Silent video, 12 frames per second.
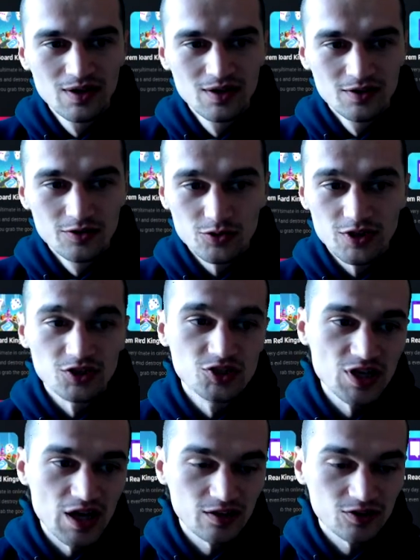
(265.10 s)
you can
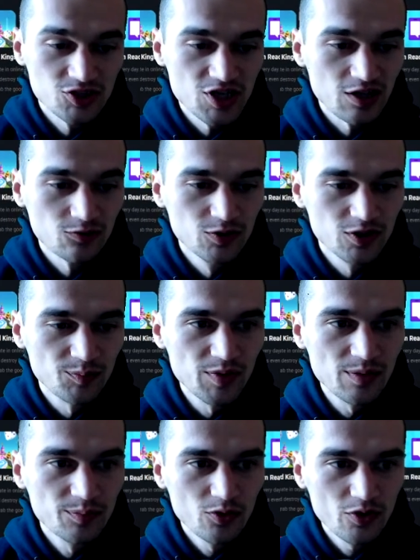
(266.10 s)
chat, chat with
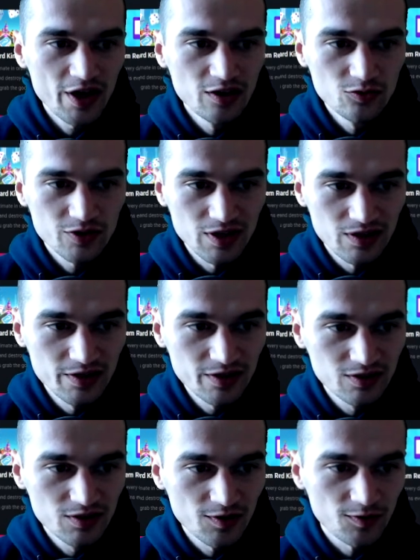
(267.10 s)
people and you can
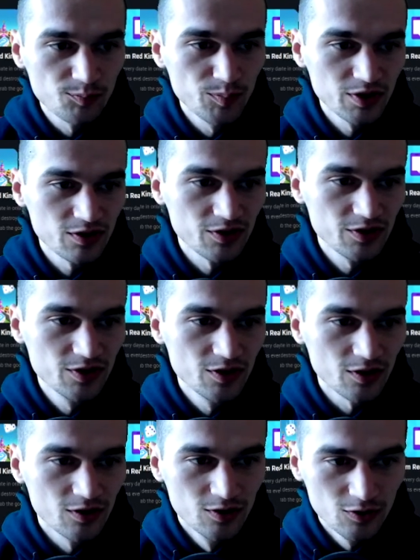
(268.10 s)
click this button
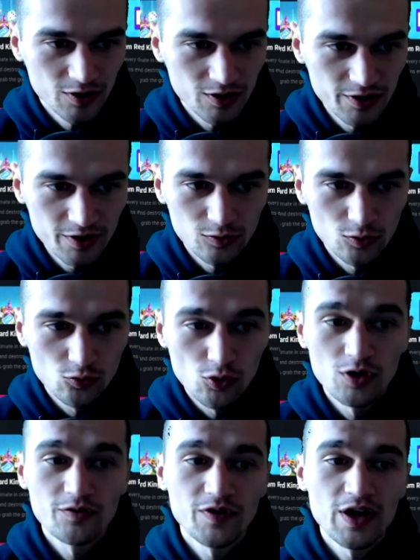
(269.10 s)
here. Click to
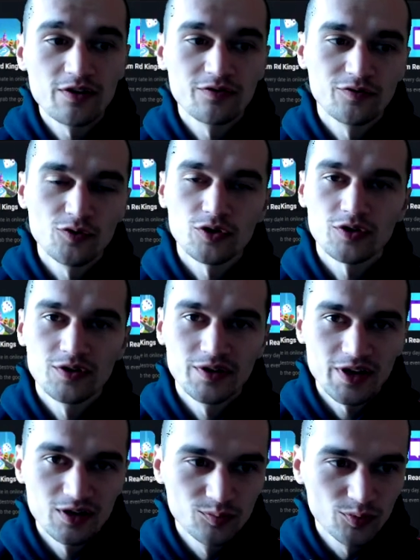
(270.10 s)
qualify for
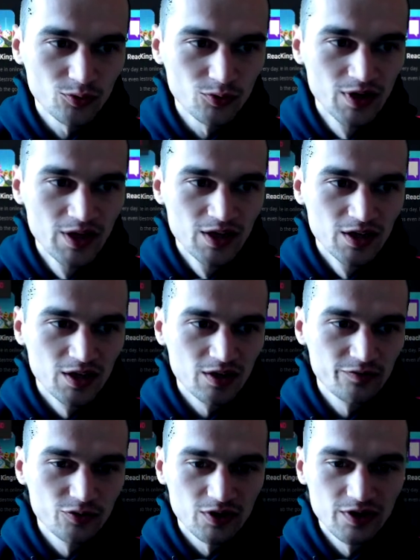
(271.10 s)
pool.
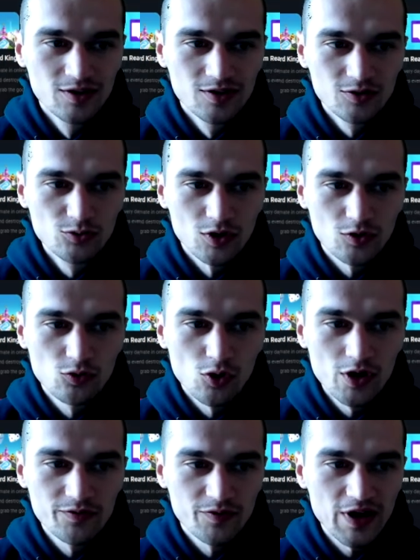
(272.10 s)
If you click, you are
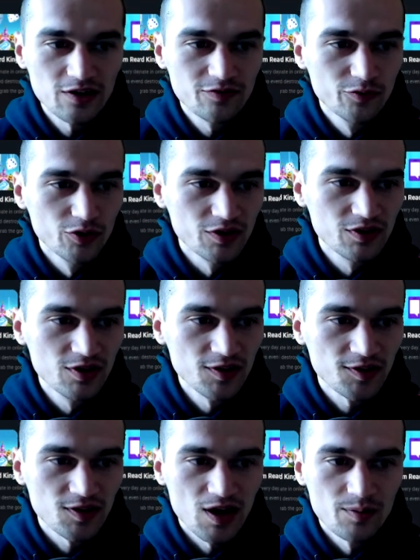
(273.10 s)
qualified for
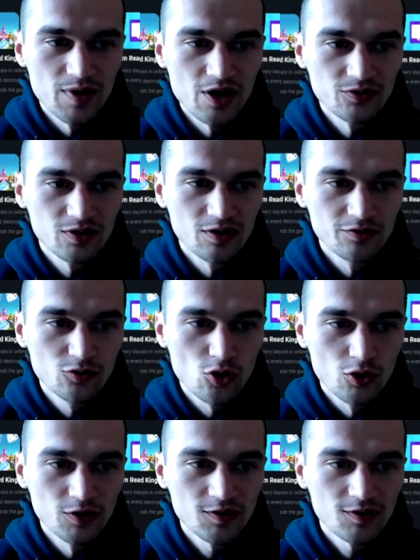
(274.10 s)
this amount of
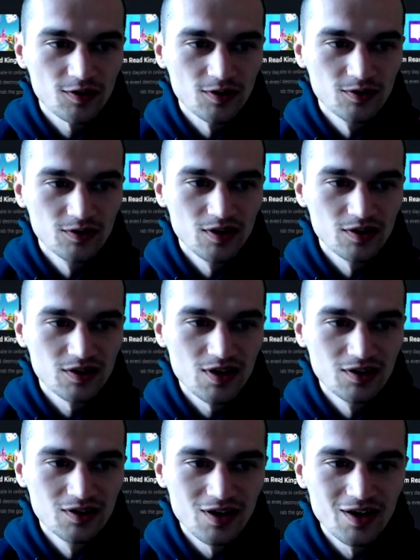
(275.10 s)
coins that
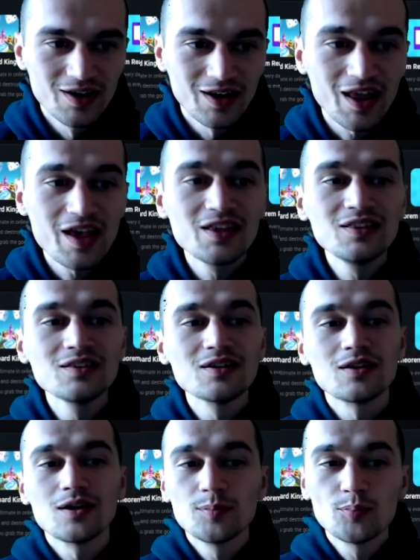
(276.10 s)
can rain
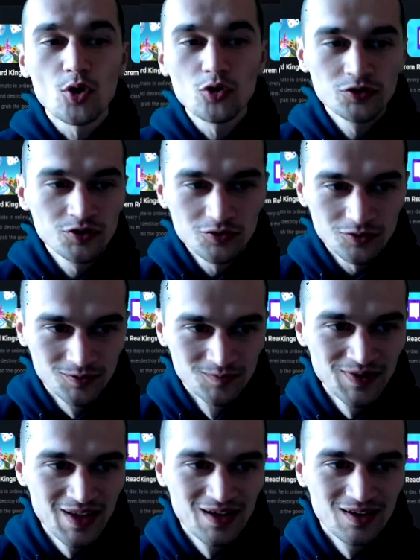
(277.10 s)
upon you.
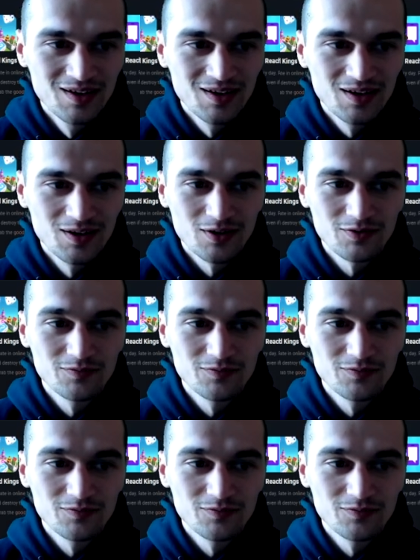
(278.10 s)
Uh,